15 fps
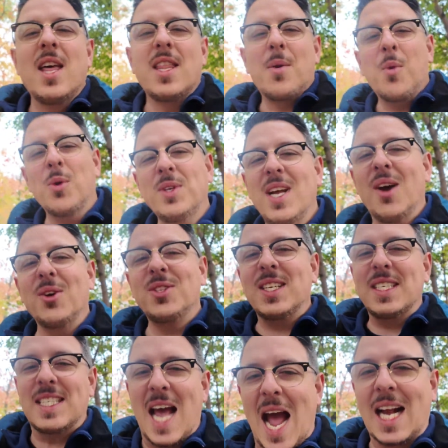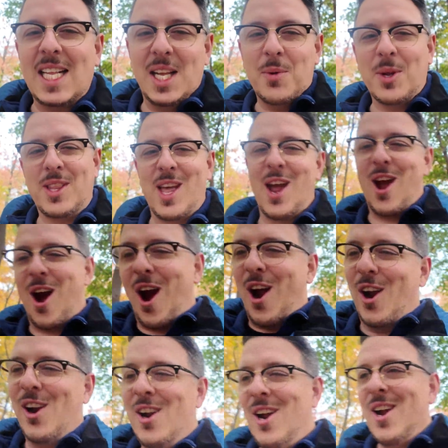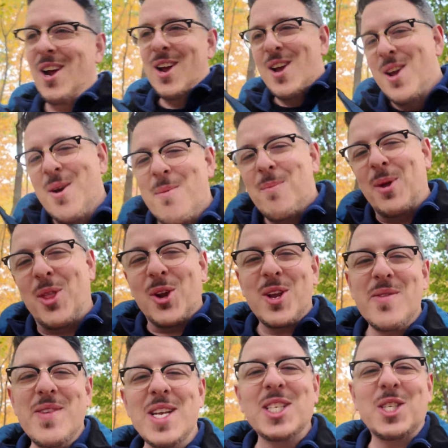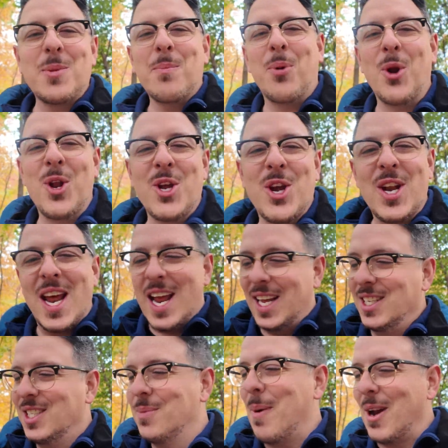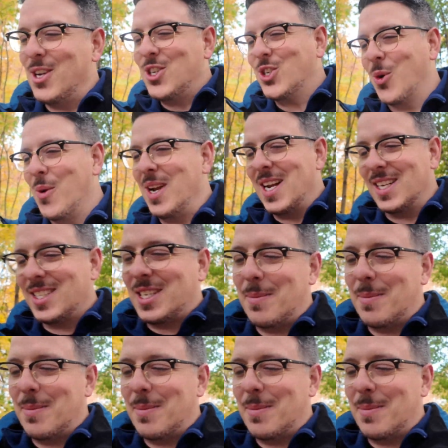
They won't tell us exactly what they are, but they're giving us some pretty good hints by showing us